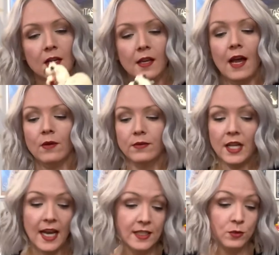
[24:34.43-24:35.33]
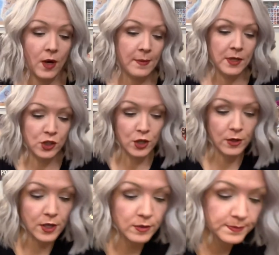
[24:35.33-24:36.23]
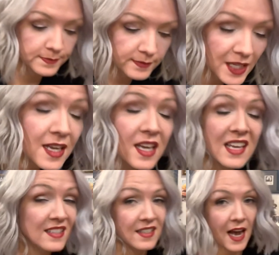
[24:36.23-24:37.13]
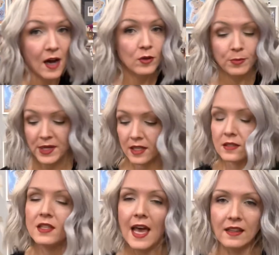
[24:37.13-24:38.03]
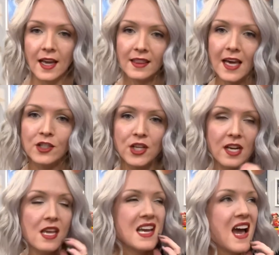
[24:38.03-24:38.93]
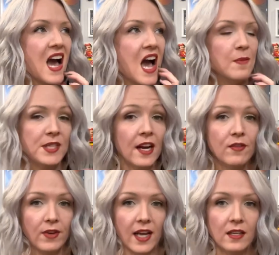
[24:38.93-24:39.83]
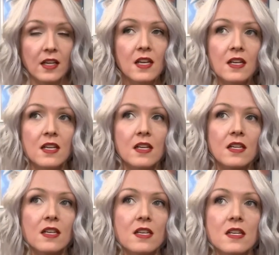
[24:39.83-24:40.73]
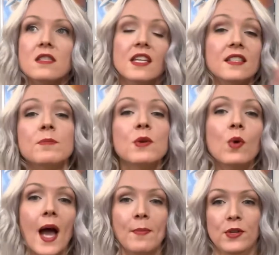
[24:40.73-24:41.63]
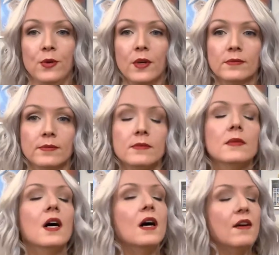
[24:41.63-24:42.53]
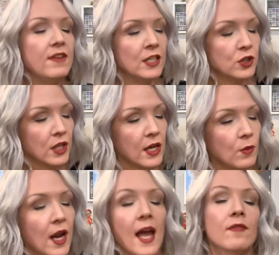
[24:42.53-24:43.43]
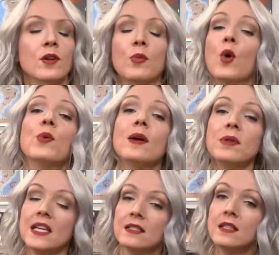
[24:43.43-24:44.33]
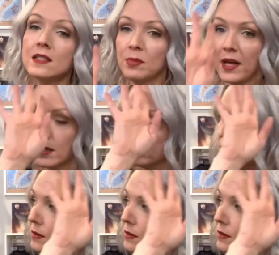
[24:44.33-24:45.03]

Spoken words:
Now, the next one I'm going to show you isn't out because that, like that genie, I'm terrified that something will happen to her. Eventually, when I have an appropriate place to display her.